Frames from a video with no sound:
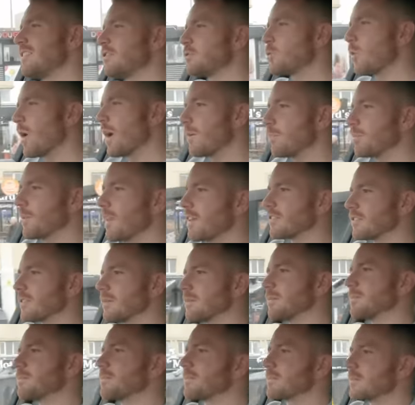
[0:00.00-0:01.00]
is quite
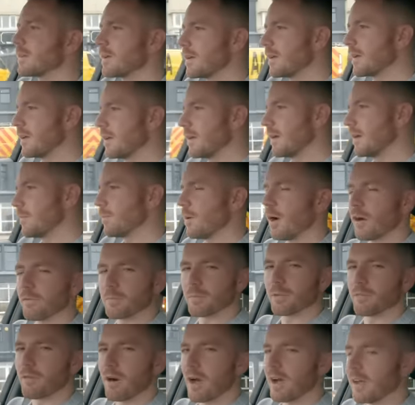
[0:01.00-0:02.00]
pleasant, apart
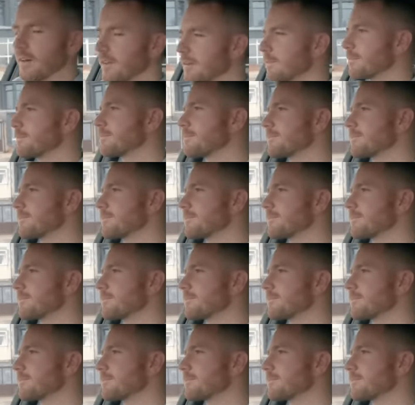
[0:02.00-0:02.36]
from the ride.